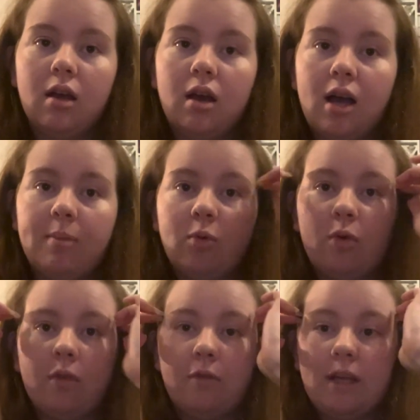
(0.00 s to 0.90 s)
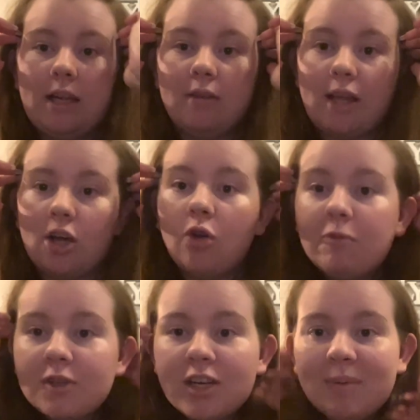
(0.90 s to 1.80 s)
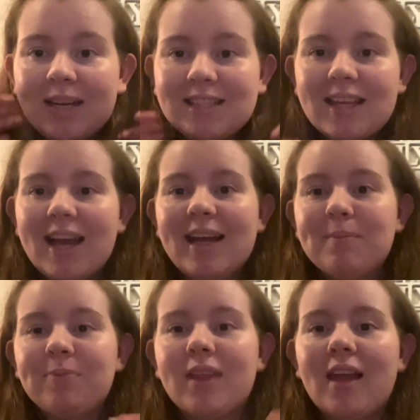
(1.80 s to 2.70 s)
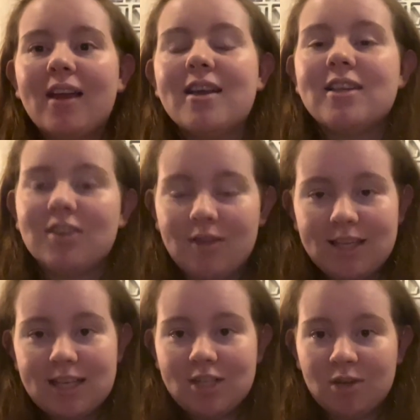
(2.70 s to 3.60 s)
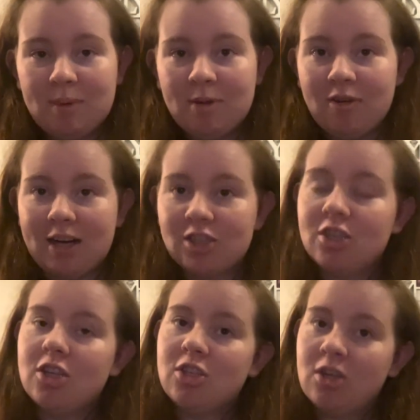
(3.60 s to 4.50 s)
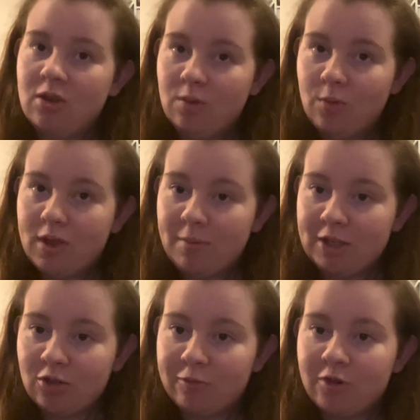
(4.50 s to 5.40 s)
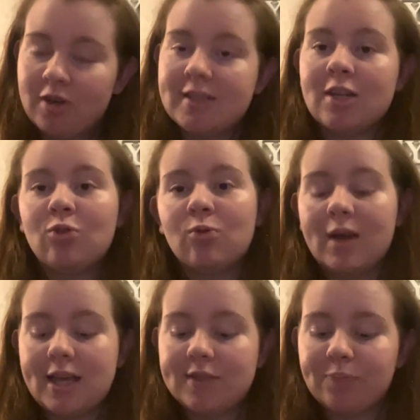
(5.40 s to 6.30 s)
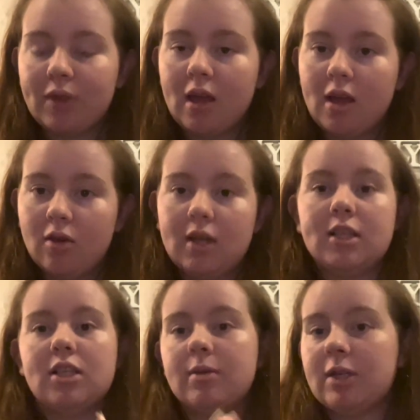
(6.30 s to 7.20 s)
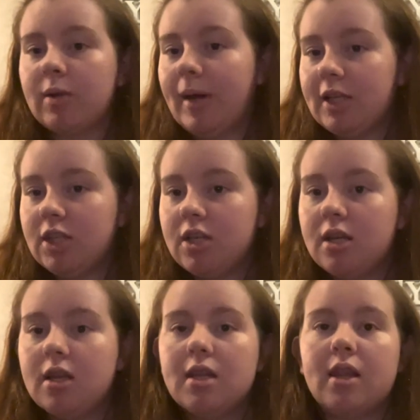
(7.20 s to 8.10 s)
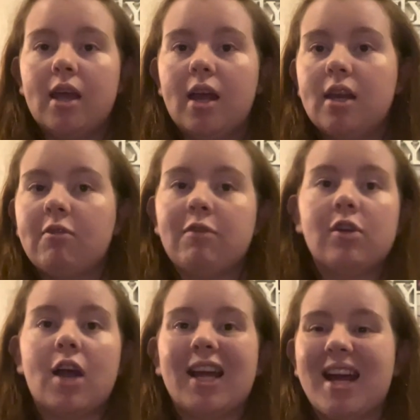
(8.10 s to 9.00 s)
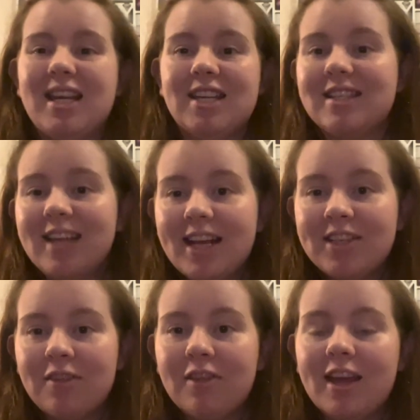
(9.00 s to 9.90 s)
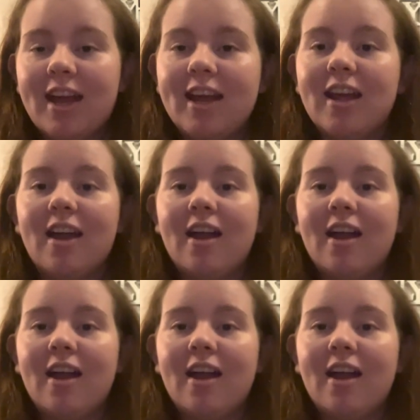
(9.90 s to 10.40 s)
I'm not feeling that confident about this game. So this is going to be my reaction to the press conference, and always I'll listen to each question, and then if I feel like I need to say something,